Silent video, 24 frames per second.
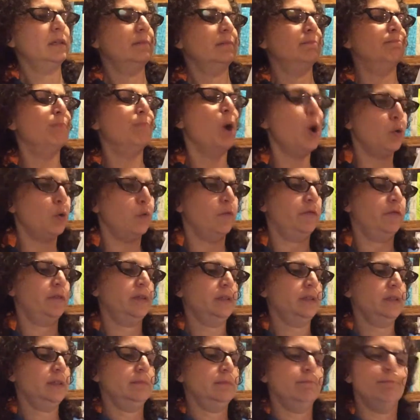Move!
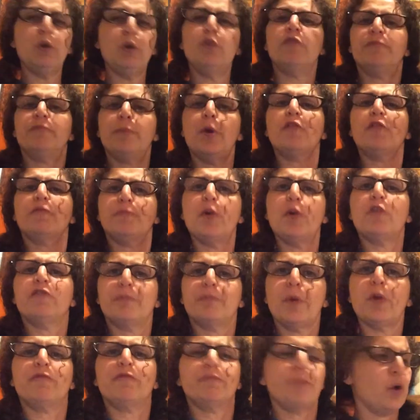Move, move, move,
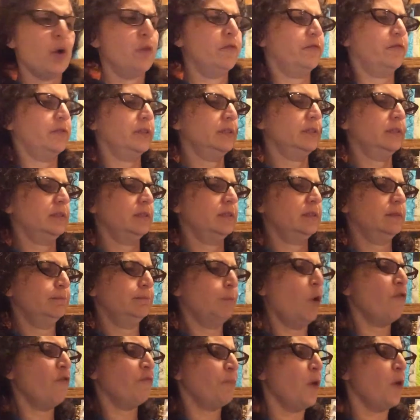move, move!
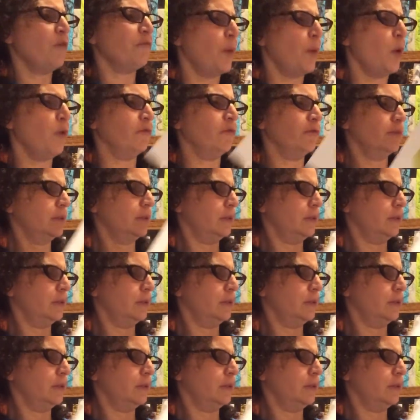Move, move, move!